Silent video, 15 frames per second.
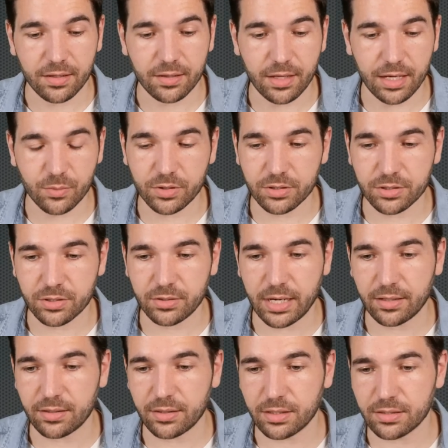They will turn
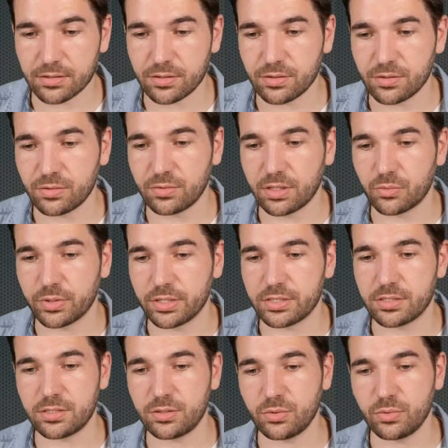anything into a
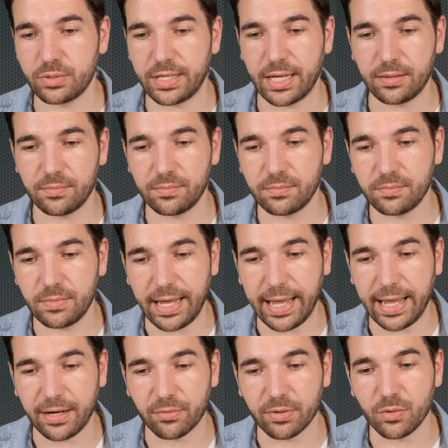reason to get
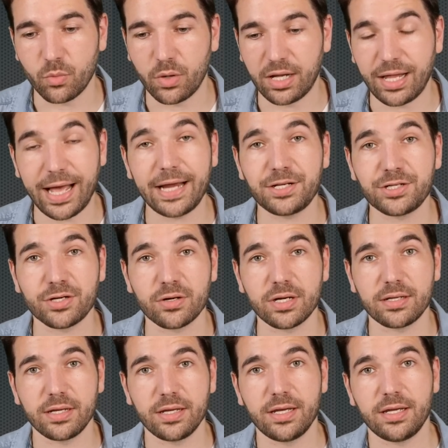angry, while I turn
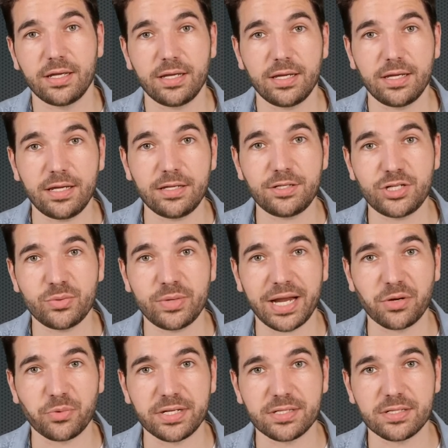it into
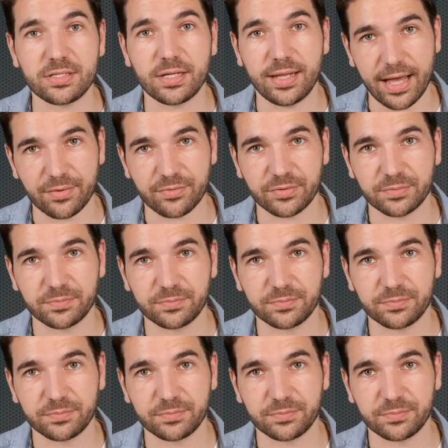a reason to laugh.